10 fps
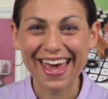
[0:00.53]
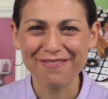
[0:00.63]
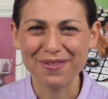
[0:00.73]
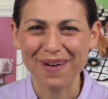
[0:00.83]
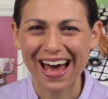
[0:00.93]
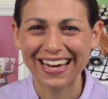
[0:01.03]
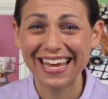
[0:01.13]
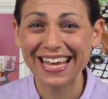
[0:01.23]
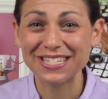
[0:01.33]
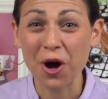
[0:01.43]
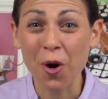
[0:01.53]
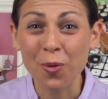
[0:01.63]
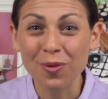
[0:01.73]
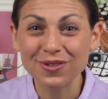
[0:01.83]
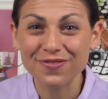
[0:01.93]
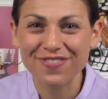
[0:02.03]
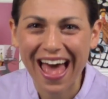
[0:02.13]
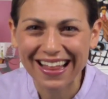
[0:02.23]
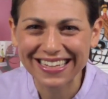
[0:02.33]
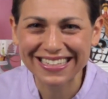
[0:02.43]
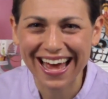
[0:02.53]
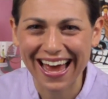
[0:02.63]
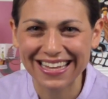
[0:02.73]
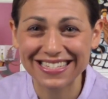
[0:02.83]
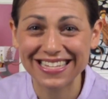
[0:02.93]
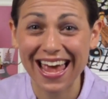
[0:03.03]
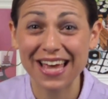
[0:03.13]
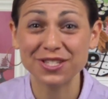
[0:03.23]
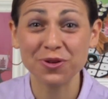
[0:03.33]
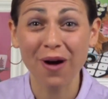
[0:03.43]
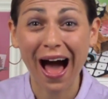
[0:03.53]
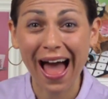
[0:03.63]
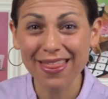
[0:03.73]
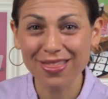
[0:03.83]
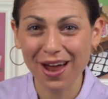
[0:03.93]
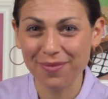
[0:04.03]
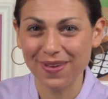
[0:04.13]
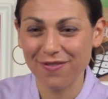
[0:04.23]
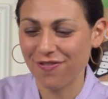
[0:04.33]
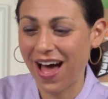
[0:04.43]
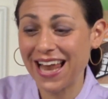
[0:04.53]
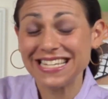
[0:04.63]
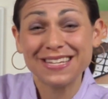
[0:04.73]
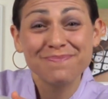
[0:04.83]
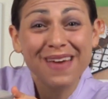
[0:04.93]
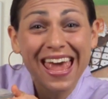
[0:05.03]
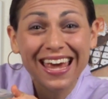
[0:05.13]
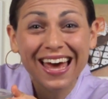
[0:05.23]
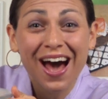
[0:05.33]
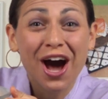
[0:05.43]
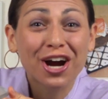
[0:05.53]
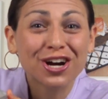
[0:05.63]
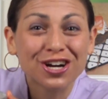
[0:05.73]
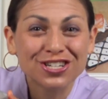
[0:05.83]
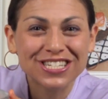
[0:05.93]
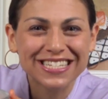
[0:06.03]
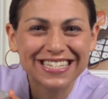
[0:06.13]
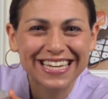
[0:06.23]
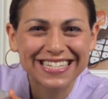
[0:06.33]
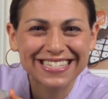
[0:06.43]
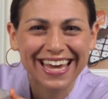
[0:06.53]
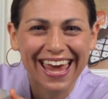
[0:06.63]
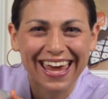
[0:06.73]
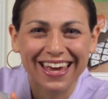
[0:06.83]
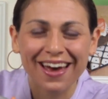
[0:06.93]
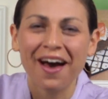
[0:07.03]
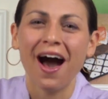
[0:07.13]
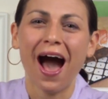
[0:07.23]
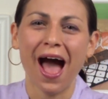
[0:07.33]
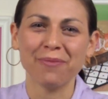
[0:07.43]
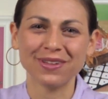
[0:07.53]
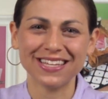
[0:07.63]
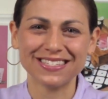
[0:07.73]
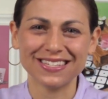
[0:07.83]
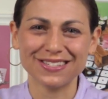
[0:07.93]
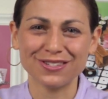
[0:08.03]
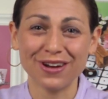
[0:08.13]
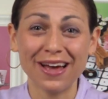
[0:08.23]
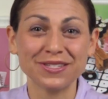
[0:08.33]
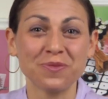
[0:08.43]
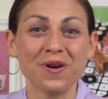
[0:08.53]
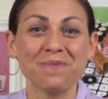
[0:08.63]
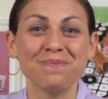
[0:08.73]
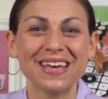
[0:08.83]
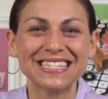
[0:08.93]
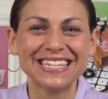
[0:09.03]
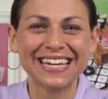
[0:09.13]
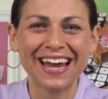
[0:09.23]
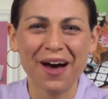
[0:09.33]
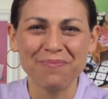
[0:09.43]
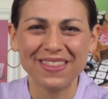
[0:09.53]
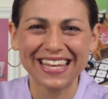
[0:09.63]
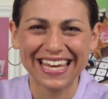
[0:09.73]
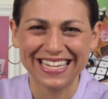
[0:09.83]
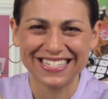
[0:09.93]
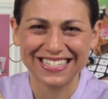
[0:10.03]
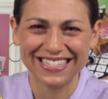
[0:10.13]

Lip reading: everybody, it's almost Valentine's Day, so I thought it'd be fun to make a Hershey's Kiss Cake. I'm Elisa Strauss and we're mixing it up in the kitchen